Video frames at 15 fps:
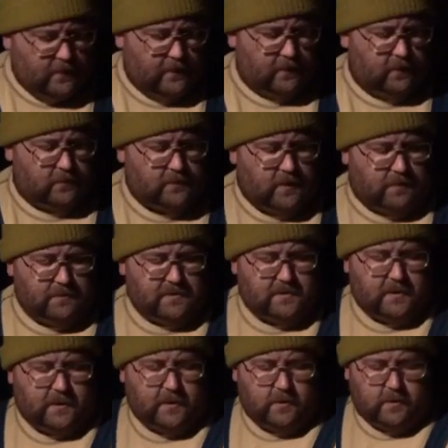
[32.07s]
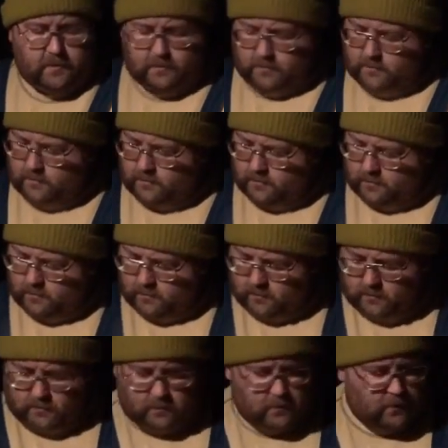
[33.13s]
and our tomatillos
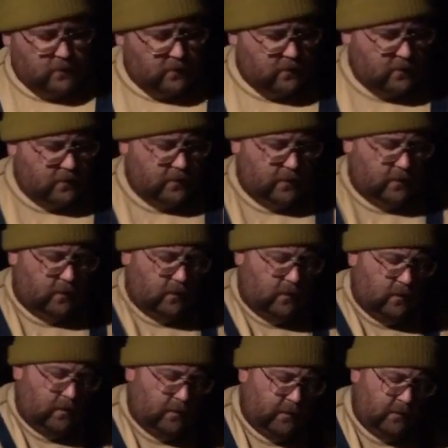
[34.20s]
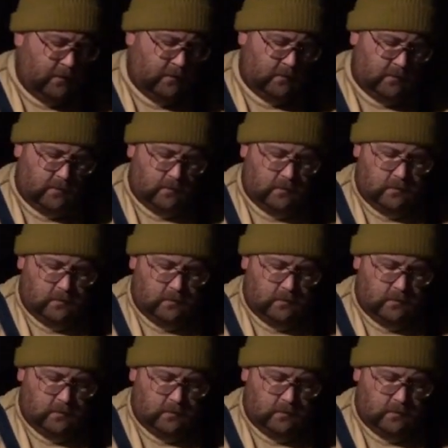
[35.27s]
and our onions.